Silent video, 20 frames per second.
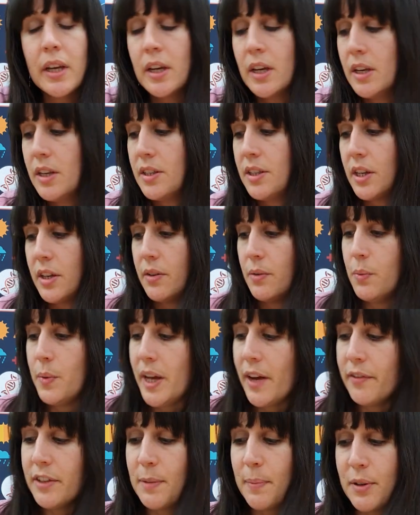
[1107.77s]
So we
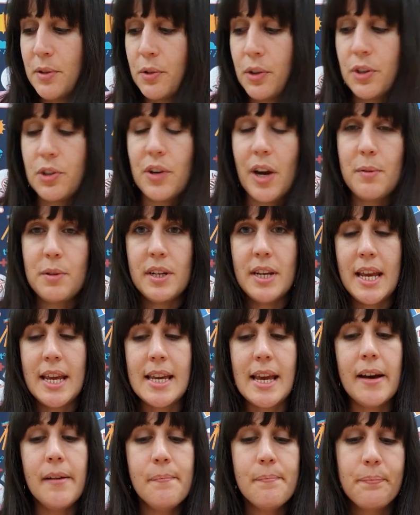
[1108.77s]
have a special contraption
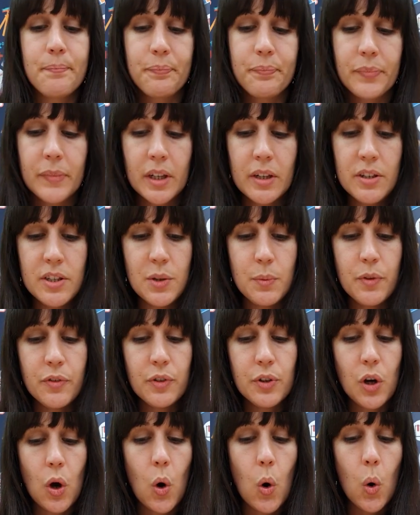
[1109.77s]
here. So we've
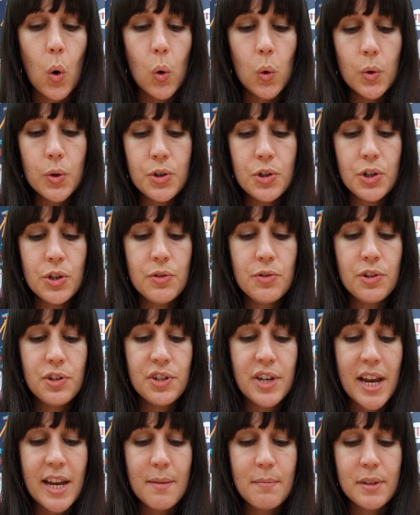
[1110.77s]
got a
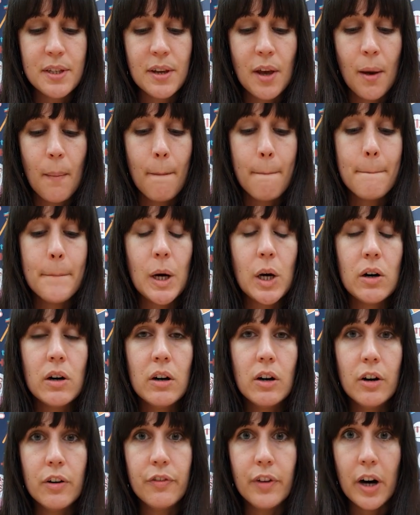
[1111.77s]
horseshoe-shaped
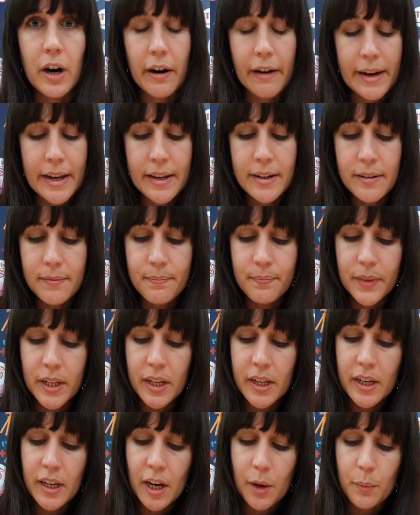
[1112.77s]
bar of iron.
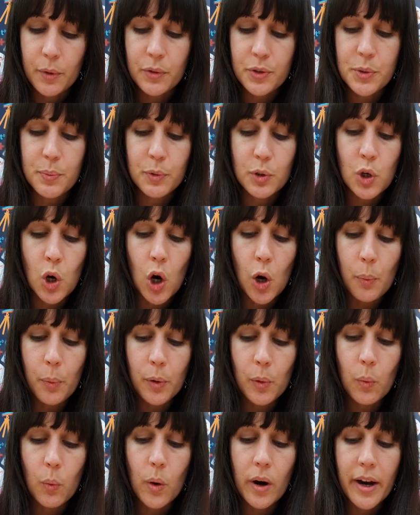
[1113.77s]
We've got some copper
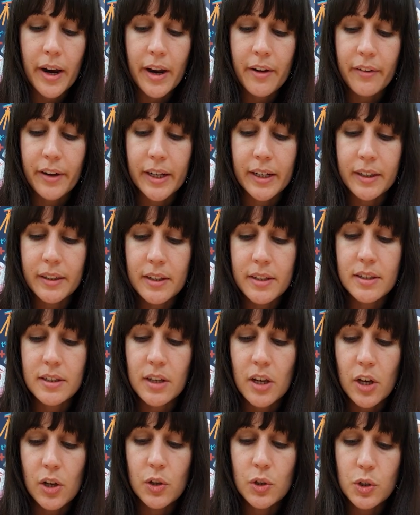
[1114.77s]
wiring that's
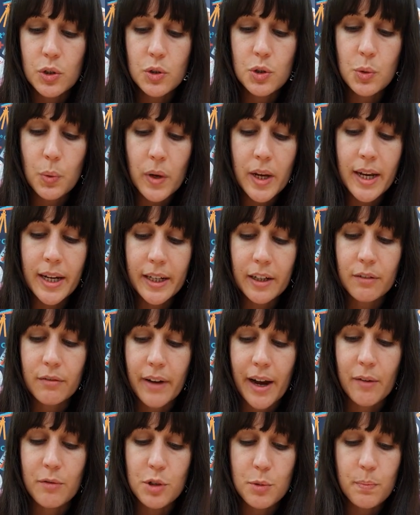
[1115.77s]
twirling
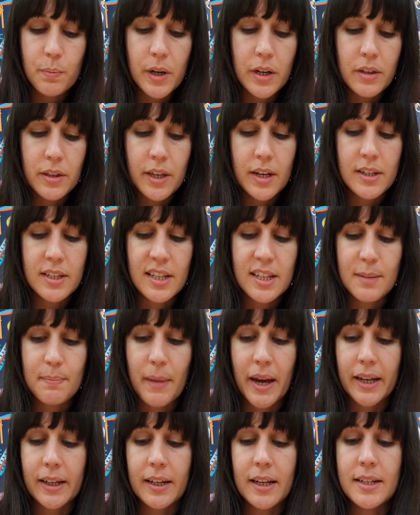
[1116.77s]
around both ends of this
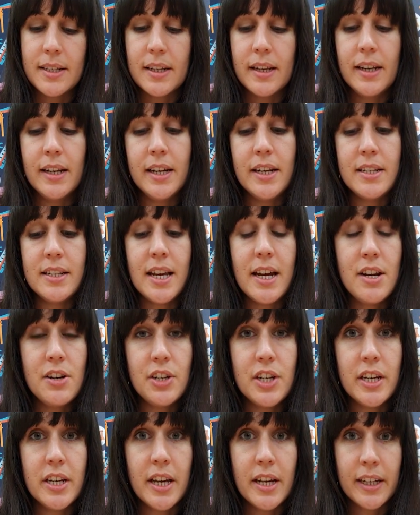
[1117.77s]
magnet, and it's
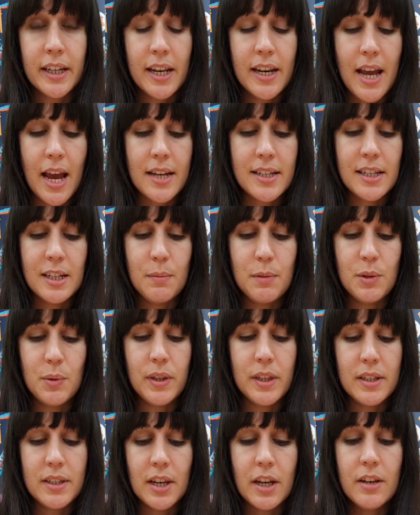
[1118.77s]
actually connected between
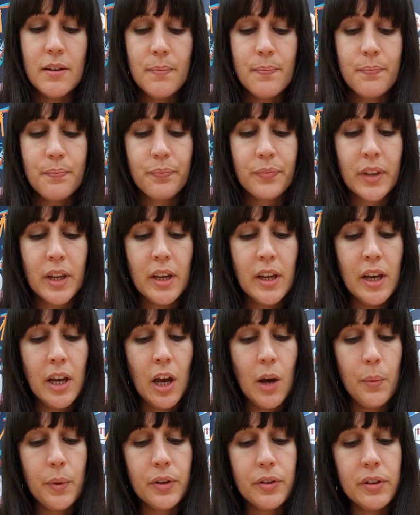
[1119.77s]
the two.
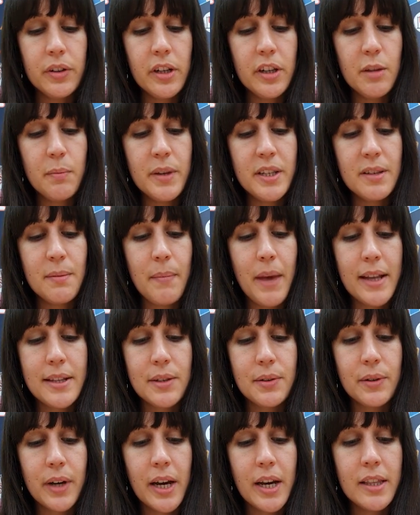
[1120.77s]
And we've got another piece of
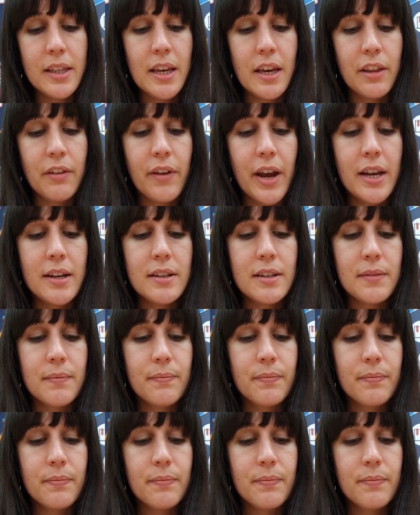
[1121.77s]
metal at the other end.